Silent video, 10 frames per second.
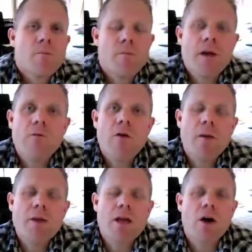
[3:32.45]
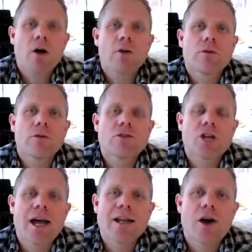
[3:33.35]
Mitt Romney called
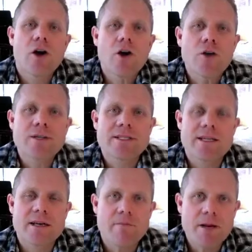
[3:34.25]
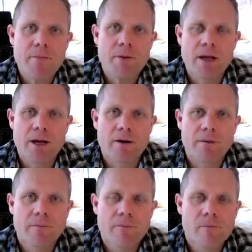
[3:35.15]
China a currency
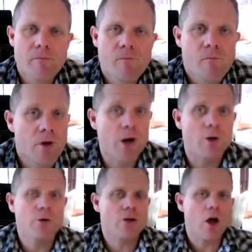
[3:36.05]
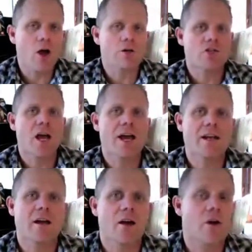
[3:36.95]
manipulator. You know, to call
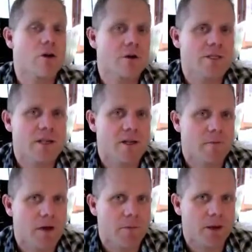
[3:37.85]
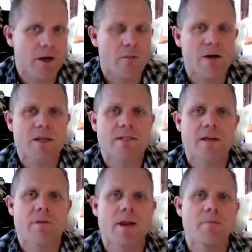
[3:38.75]
China a currency manipulator because
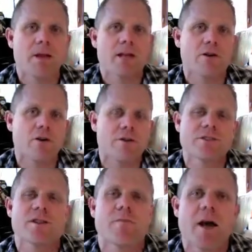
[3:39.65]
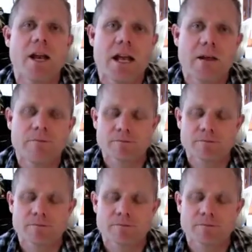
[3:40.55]
they manipulate the currency of money,